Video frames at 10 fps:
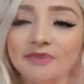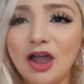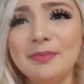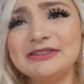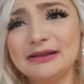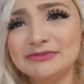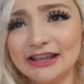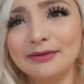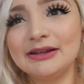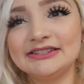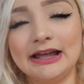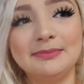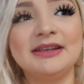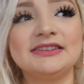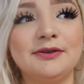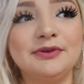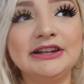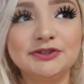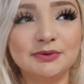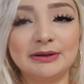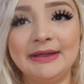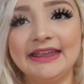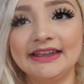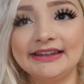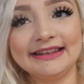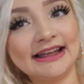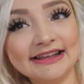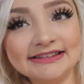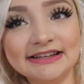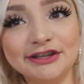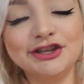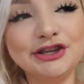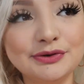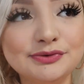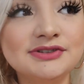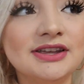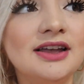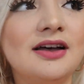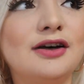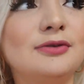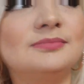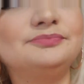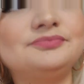obviously I'm taking my time because I really do want to make it nice and cute um,